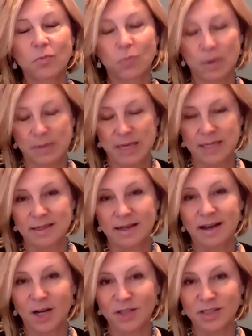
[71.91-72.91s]
Women
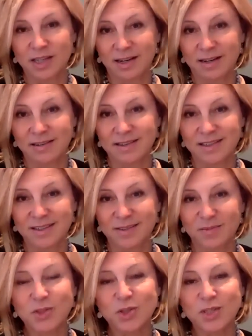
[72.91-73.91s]
Heart to Heart,
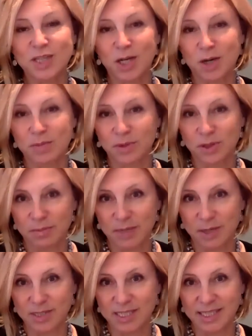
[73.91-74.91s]
which is a global
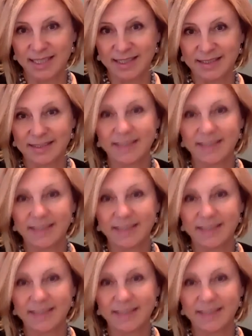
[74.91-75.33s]
community.